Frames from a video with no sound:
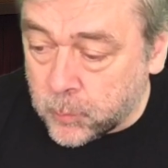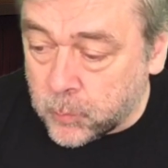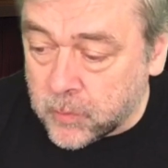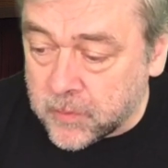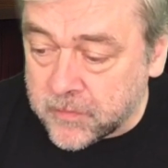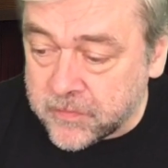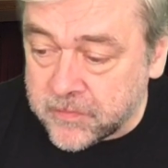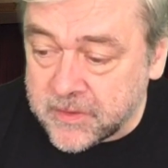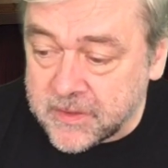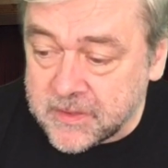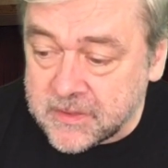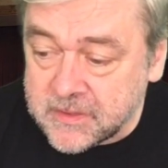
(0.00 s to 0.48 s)

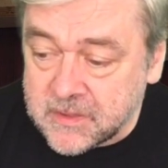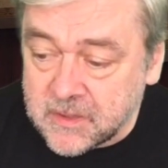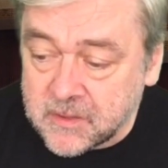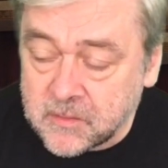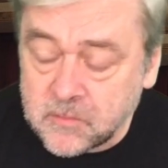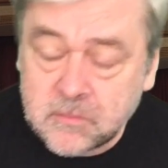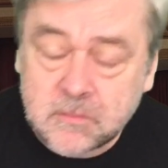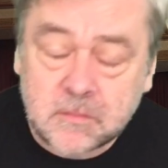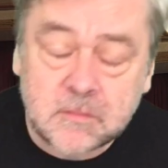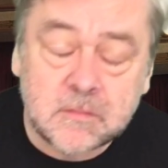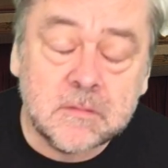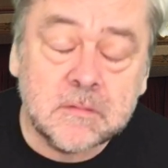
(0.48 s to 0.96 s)
What they
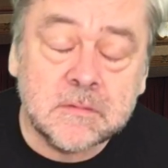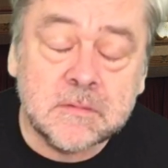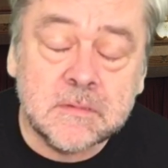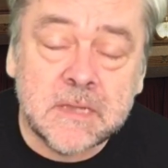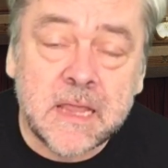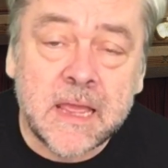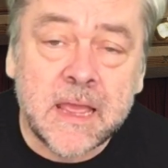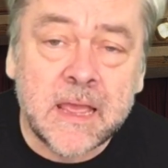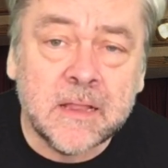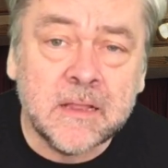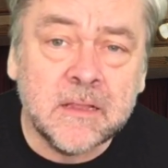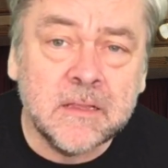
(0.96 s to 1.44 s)
don't
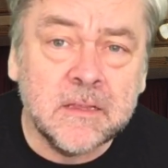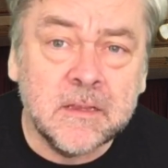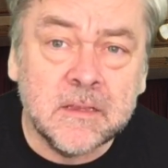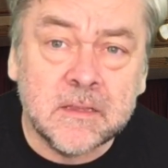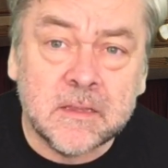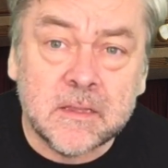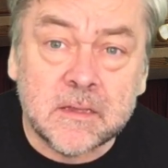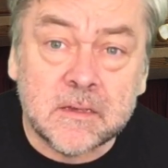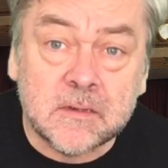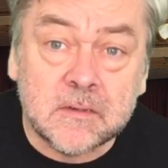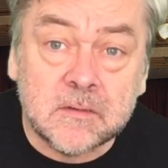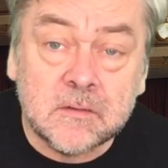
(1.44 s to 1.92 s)
tell you
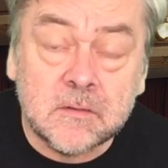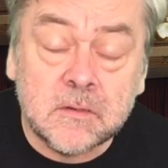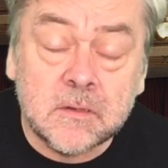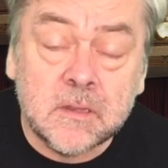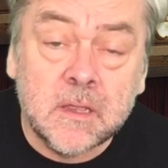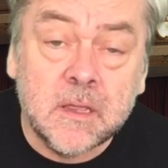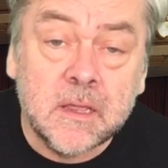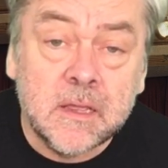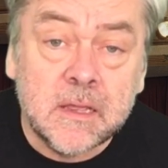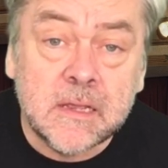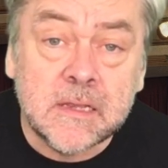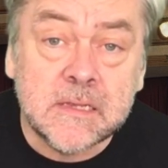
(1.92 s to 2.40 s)
though
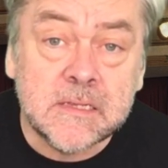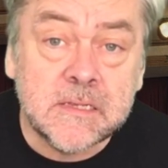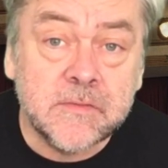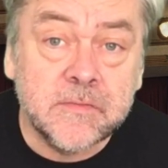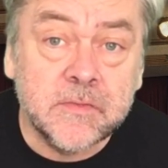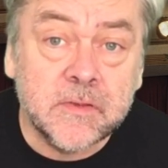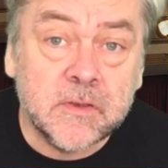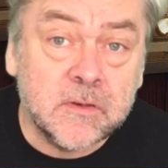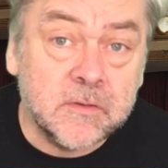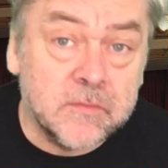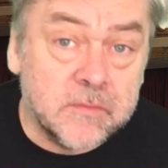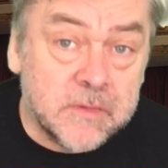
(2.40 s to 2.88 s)
is if
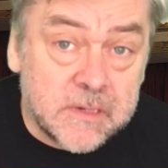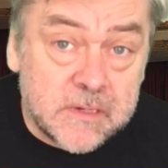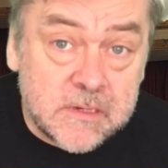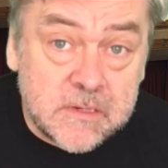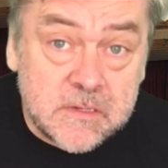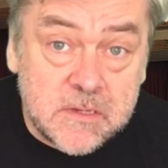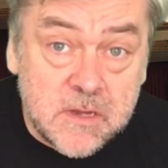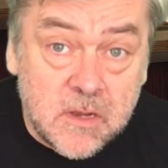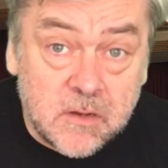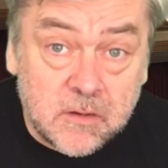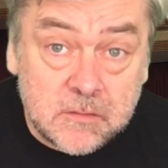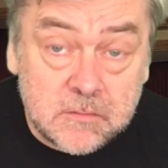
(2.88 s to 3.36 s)
you're going to write a
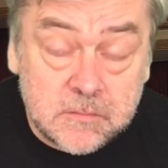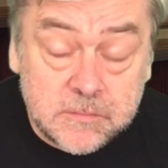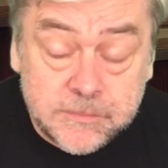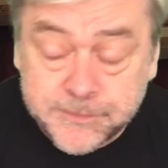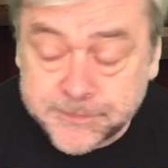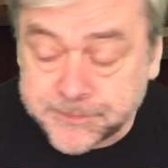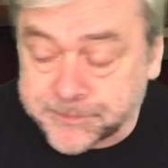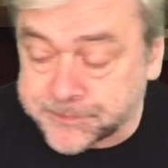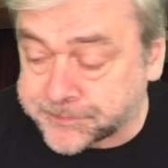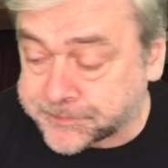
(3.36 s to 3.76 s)
song,